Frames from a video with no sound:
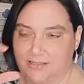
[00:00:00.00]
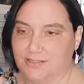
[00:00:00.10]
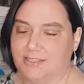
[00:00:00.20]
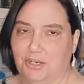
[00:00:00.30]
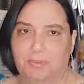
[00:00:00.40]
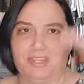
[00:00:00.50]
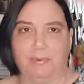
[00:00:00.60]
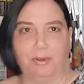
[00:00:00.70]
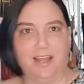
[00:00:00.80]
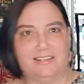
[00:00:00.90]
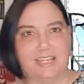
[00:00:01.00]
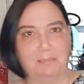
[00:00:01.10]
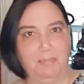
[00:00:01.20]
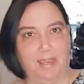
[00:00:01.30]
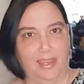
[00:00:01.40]
this year, but they were
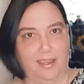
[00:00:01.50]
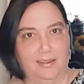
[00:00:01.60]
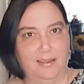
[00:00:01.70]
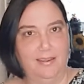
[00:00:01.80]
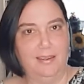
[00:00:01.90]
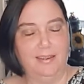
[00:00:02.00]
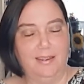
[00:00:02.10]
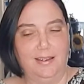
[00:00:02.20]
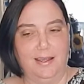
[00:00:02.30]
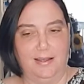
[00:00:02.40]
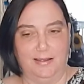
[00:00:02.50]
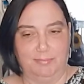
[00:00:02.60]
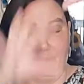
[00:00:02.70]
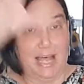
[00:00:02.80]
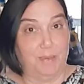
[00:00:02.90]
hunting big
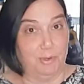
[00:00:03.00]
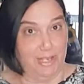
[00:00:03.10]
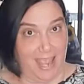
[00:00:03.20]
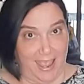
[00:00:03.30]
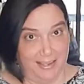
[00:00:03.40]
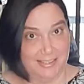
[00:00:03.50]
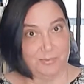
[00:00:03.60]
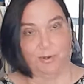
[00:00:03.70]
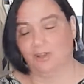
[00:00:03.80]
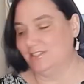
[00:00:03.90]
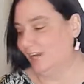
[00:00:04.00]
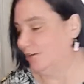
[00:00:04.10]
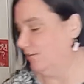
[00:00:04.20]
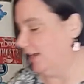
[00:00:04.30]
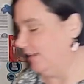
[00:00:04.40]
plywood eggs that were all
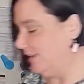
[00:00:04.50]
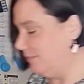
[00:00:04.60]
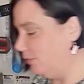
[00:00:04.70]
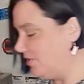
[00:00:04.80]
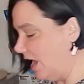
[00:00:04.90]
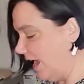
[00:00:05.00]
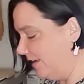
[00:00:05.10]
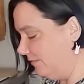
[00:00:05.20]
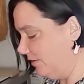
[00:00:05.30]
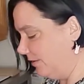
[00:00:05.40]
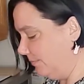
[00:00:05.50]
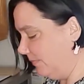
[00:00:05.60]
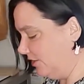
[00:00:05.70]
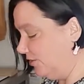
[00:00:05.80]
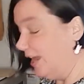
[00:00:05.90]
decorated. They had about 9 of them,
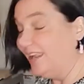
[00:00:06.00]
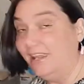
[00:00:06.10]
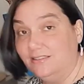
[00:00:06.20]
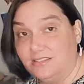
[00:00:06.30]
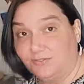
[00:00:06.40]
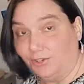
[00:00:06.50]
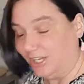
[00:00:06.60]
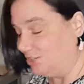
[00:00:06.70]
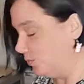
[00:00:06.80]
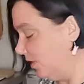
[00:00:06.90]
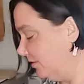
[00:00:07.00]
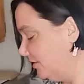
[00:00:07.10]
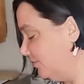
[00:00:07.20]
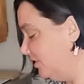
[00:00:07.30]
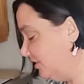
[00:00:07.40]
and you got hints for each one.
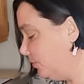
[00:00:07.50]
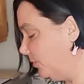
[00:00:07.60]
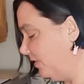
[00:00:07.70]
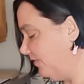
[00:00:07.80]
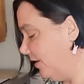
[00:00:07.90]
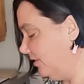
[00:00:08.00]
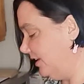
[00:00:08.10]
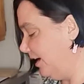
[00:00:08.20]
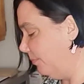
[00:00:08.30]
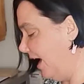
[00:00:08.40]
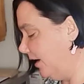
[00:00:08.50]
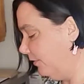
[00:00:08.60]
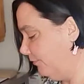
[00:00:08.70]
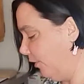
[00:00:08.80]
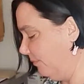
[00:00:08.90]
So this one we found at the alpaca
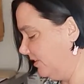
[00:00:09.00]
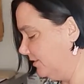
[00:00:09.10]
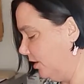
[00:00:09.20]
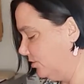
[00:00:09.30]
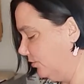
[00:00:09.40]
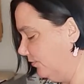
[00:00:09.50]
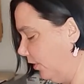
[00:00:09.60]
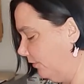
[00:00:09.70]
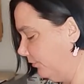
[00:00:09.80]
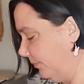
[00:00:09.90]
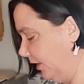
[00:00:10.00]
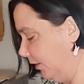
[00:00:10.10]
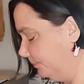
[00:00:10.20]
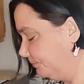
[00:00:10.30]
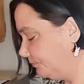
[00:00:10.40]
farm that's not too far from here.